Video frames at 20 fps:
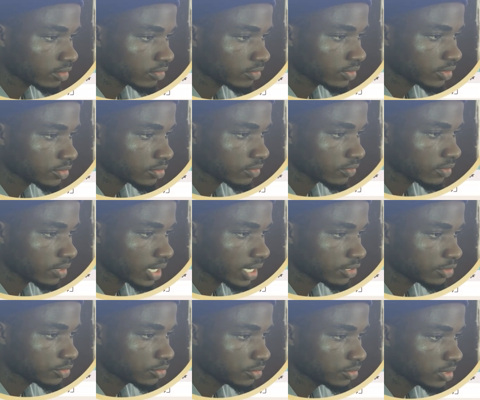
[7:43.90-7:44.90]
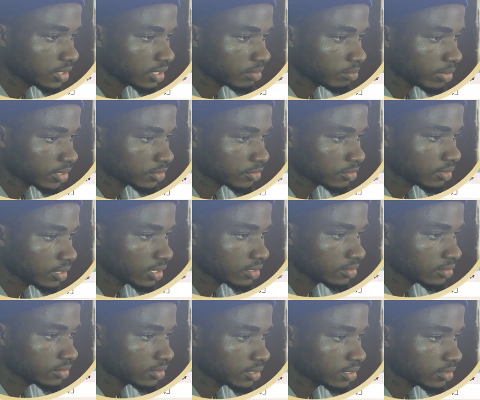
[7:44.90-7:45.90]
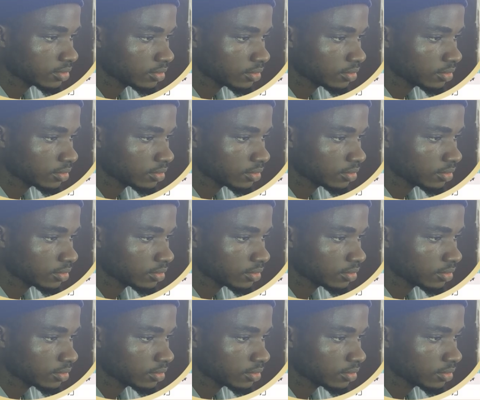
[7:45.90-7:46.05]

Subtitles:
First of all, I took a particular trade